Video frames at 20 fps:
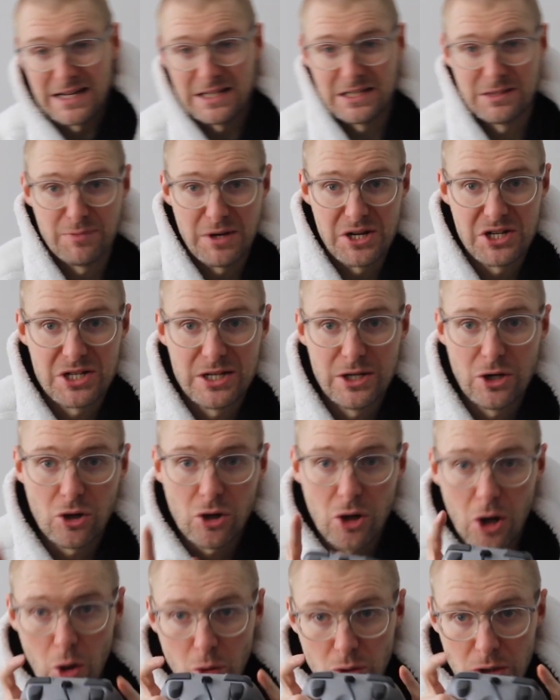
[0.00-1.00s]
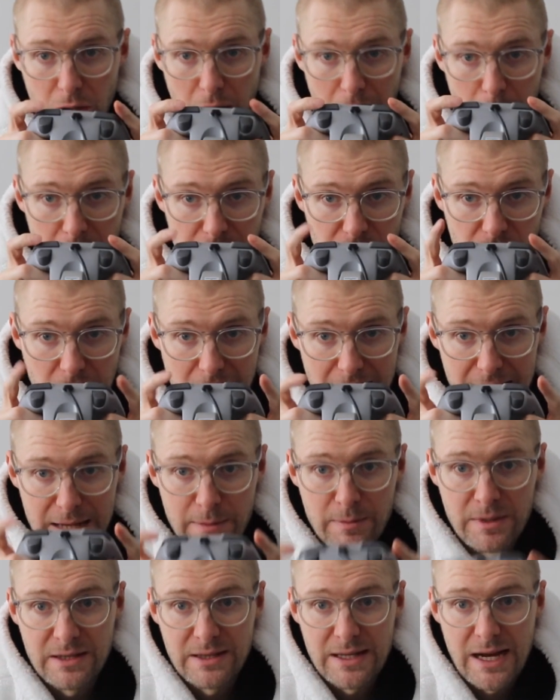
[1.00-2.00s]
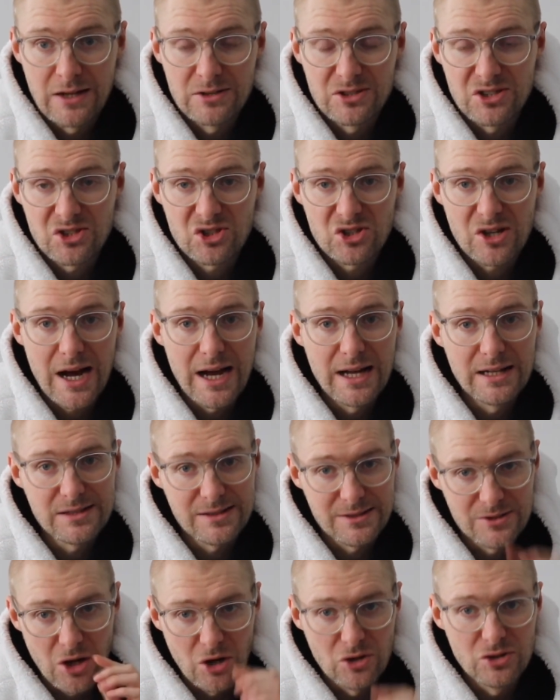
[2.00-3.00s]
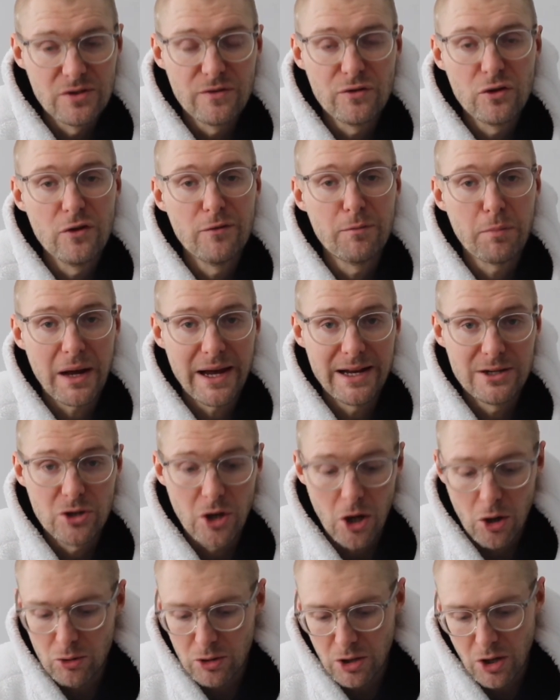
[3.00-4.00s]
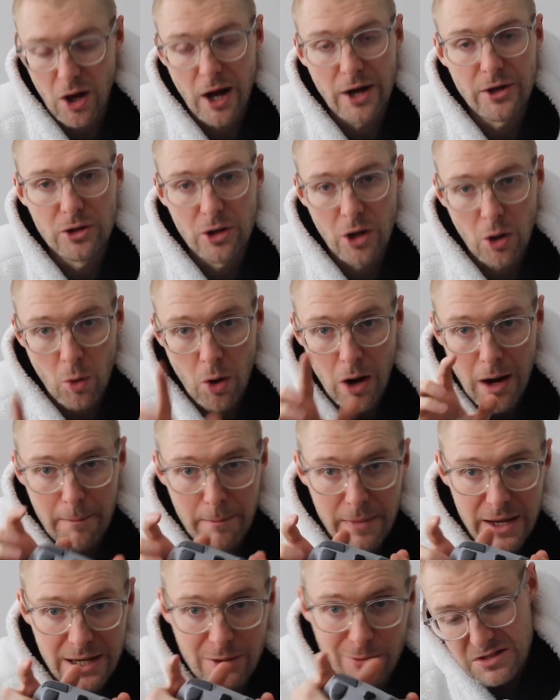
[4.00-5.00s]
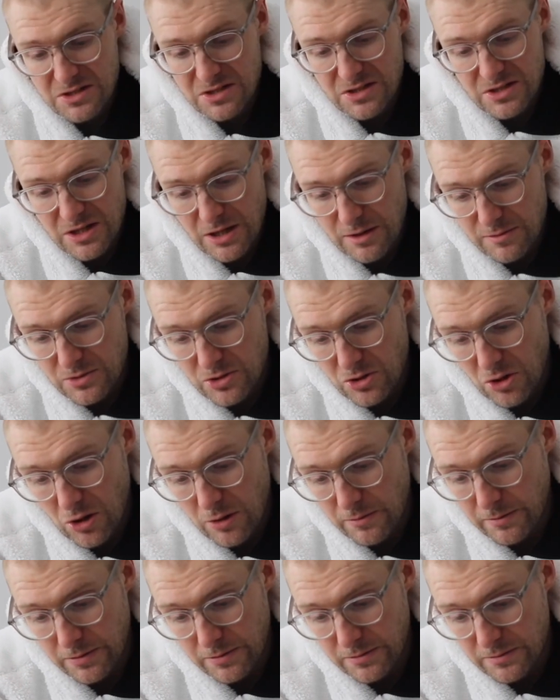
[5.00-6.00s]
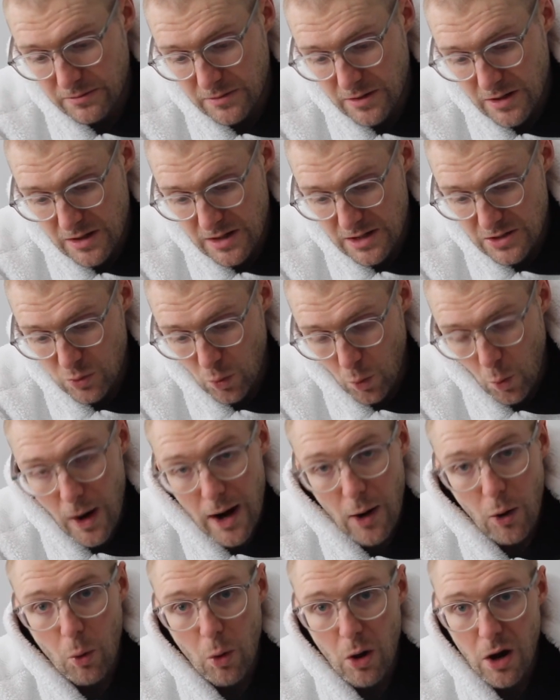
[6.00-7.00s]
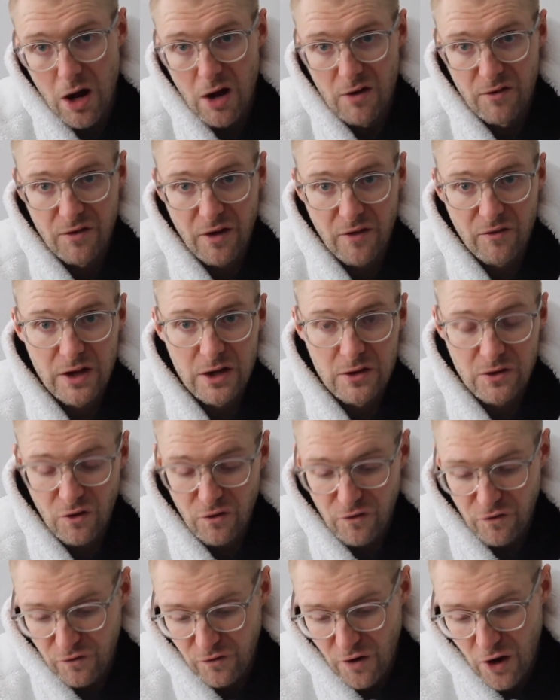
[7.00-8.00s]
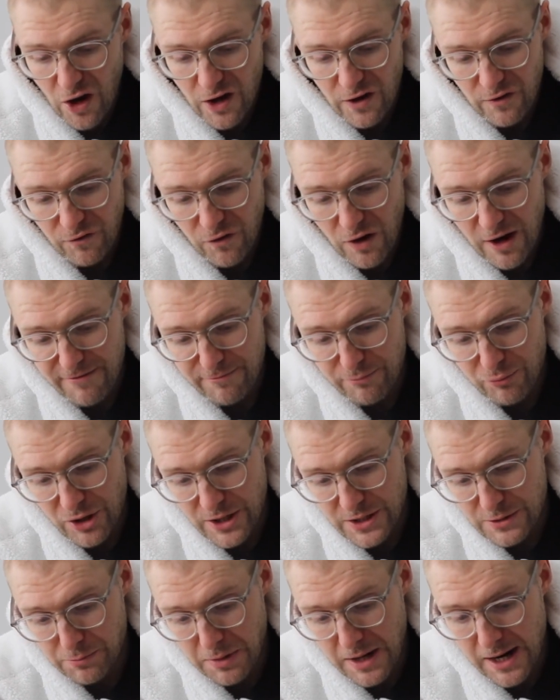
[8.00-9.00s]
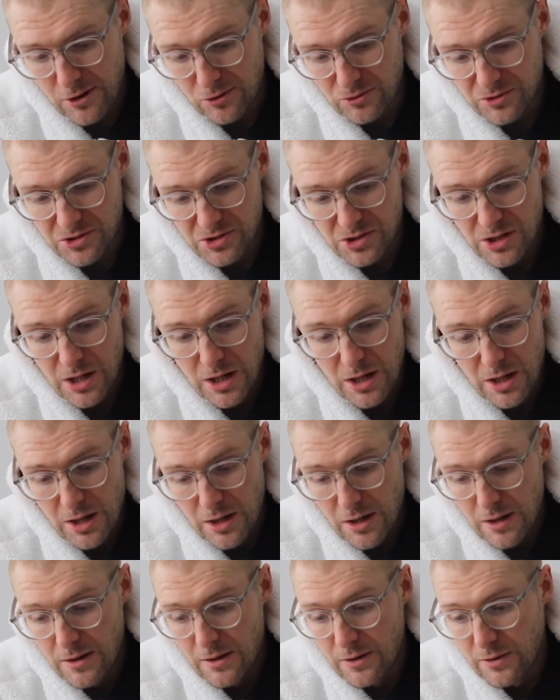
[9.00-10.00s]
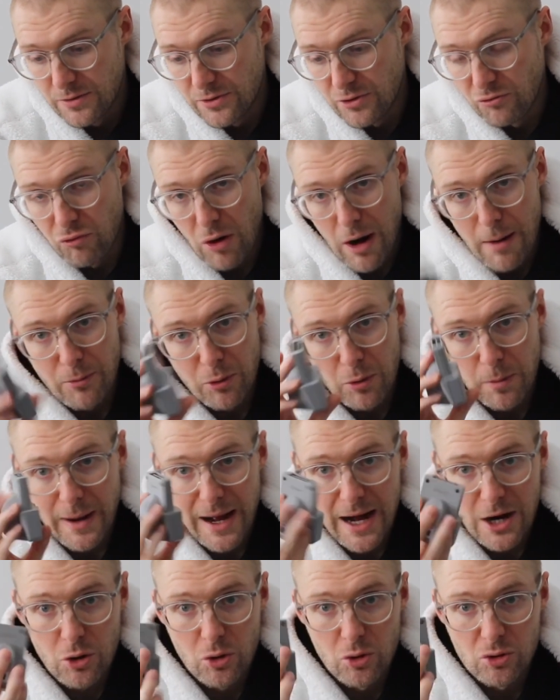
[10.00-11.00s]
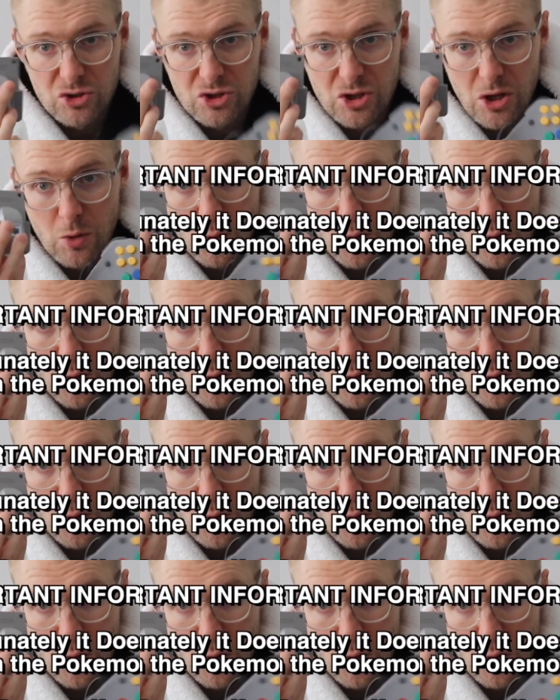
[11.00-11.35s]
especially on GoldenEye when you're aiming down the sights. Those of you who've played GoldenEye, you know what I mean. It's tip top. It's well worth it. I think it's 35 British pounds. The Rumble Pack also